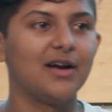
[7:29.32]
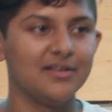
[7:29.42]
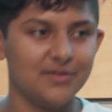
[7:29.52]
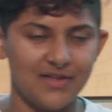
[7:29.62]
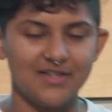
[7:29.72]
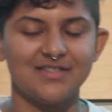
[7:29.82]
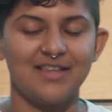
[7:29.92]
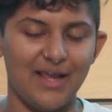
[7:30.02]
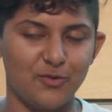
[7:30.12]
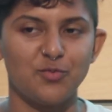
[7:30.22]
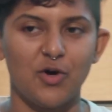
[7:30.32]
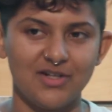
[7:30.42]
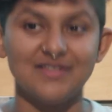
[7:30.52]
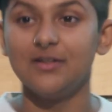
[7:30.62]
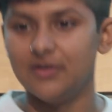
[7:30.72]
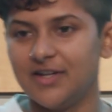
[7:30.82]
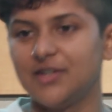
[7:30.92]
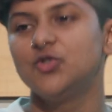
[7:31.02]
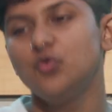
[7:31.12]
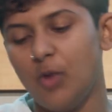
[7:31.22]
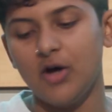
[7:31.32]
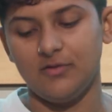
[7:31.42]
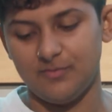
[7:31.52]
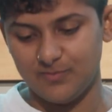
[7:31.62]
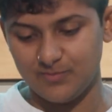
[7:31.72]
other things, the language model is learning to model.